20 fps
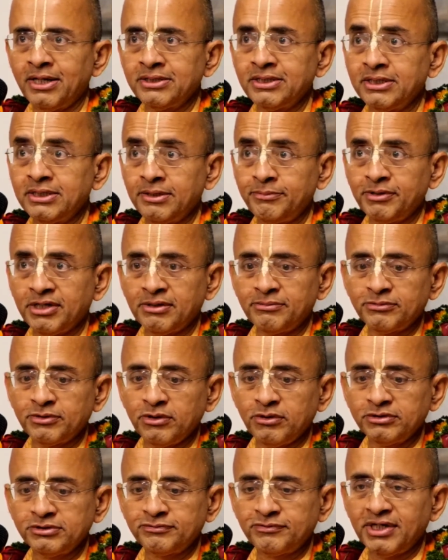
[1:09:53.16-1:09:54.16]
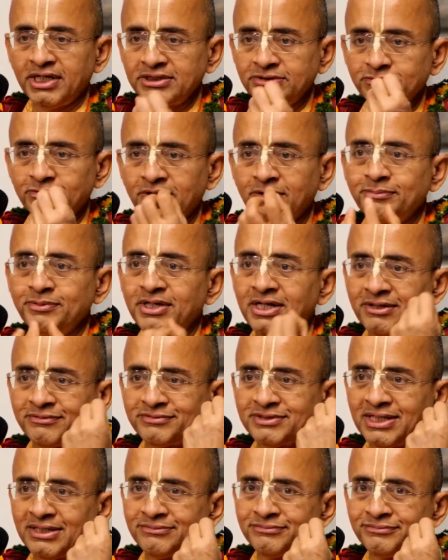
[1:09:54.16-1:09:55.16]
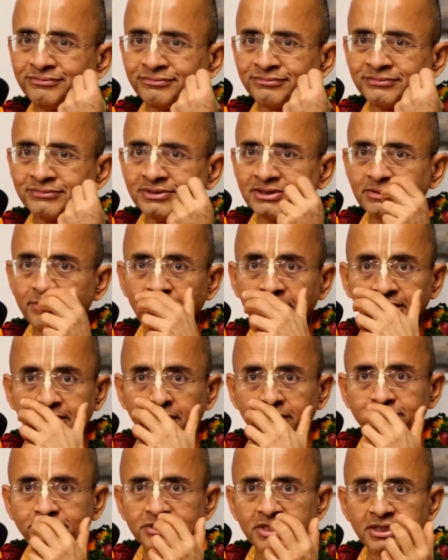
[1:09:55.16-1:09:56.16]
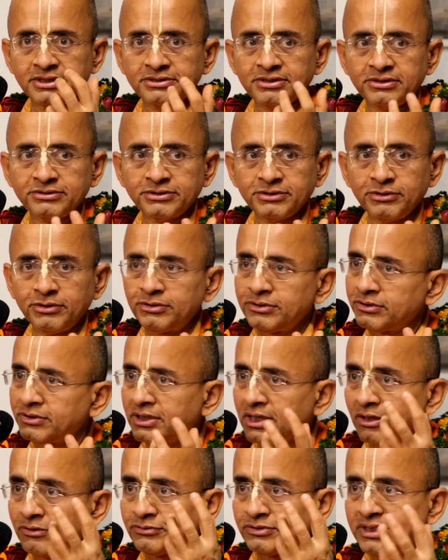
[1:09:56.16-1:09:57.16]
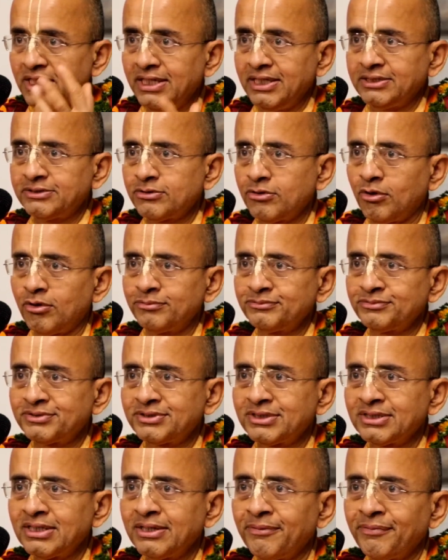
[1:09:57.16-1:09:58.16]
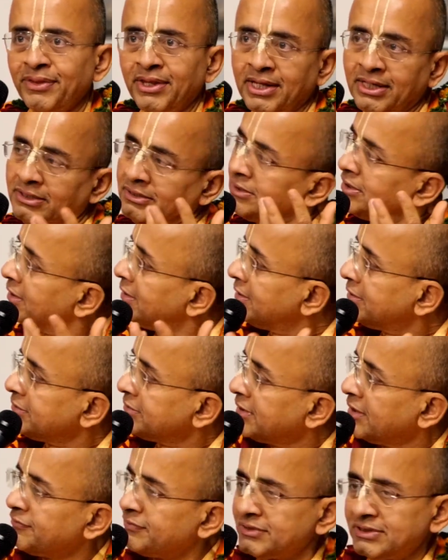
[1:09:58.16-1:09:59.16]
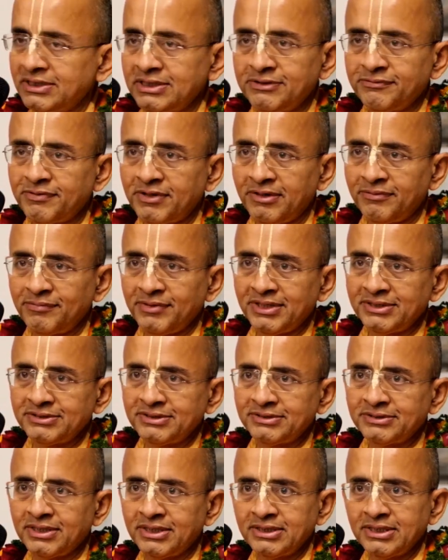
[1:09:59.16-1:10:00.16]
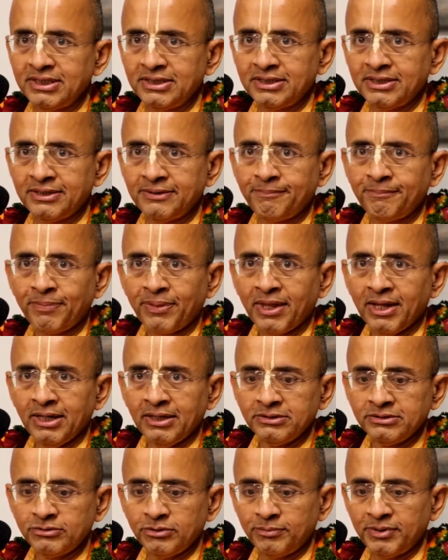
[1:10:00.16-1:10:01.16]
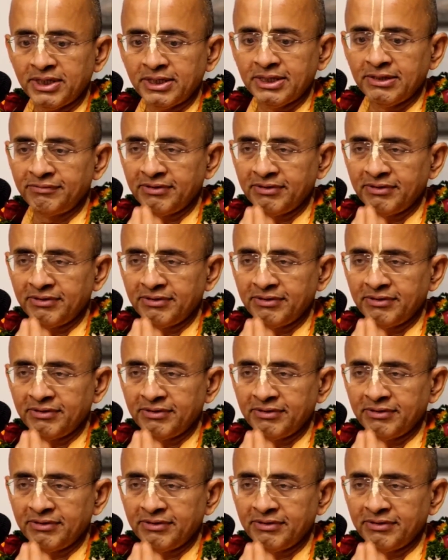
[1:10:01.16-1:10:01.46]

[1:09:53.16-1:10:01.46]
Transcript: And then they become close friends over a period of time. Similarly, counselors also go to the counselees' homes. They visit different places. And then so by